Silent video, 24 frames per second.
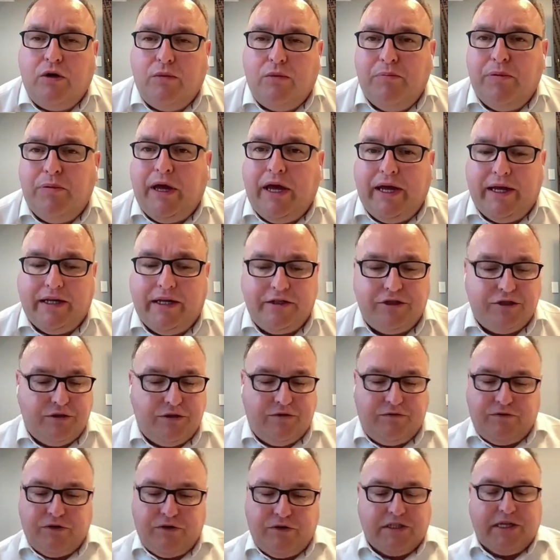compared
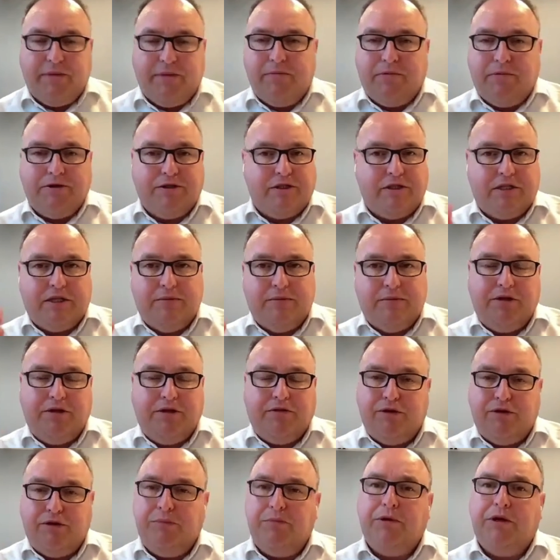to, for example,
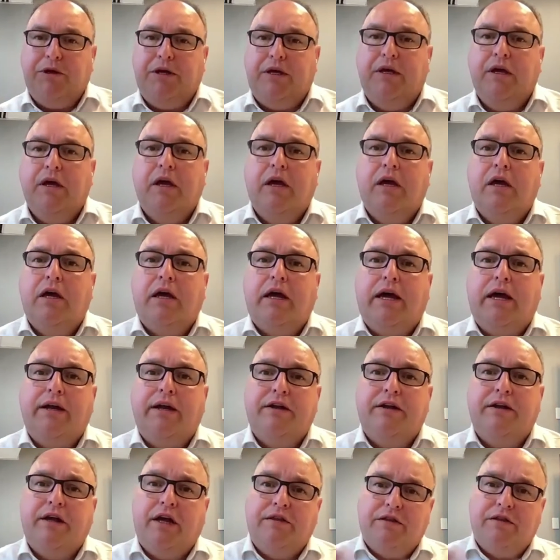CP3P
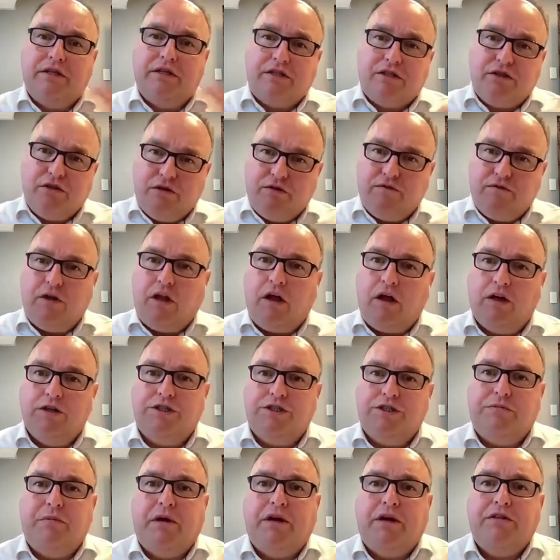and this sort of
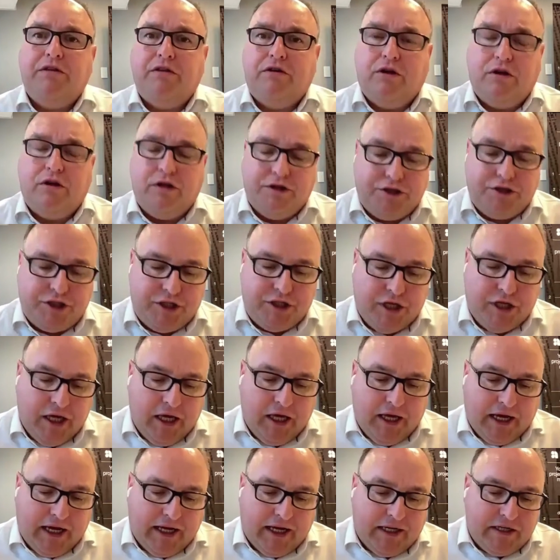larger methodology.
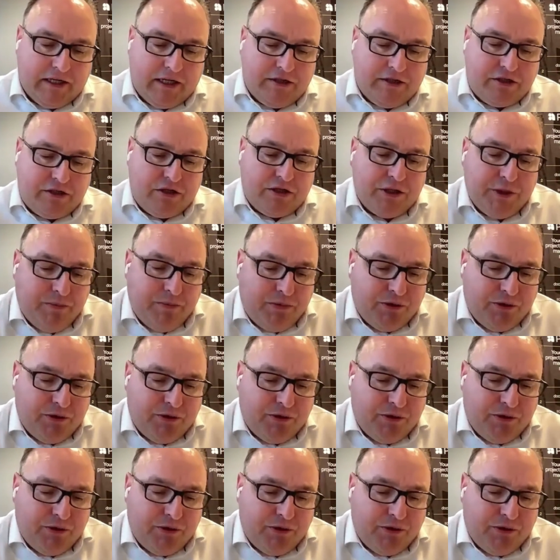And so I